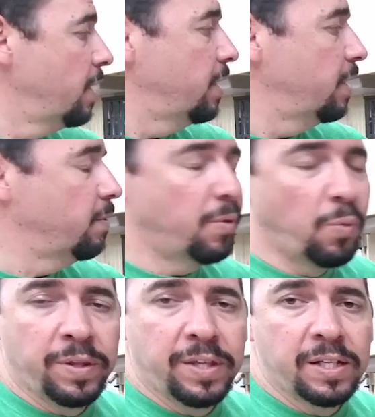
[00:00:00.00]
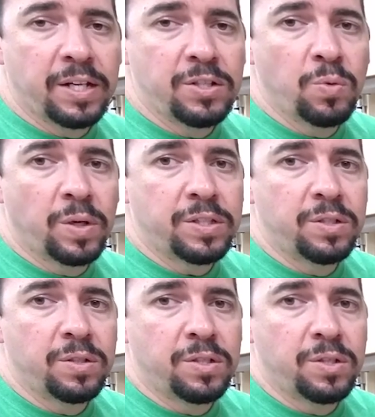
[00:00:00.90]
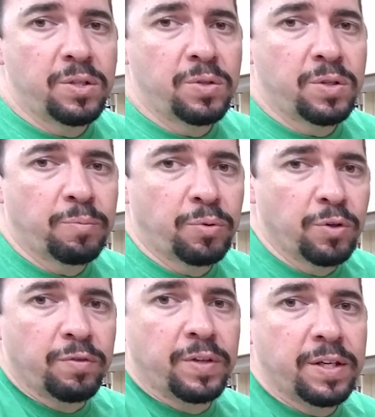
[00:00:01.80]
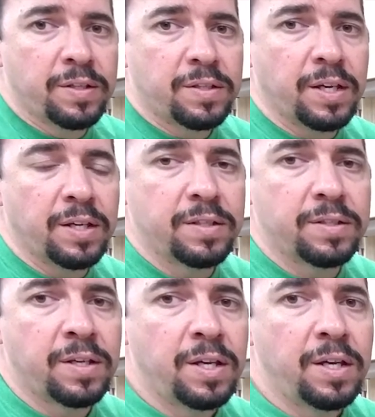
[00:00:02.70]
The one thing I do want to do to improve this is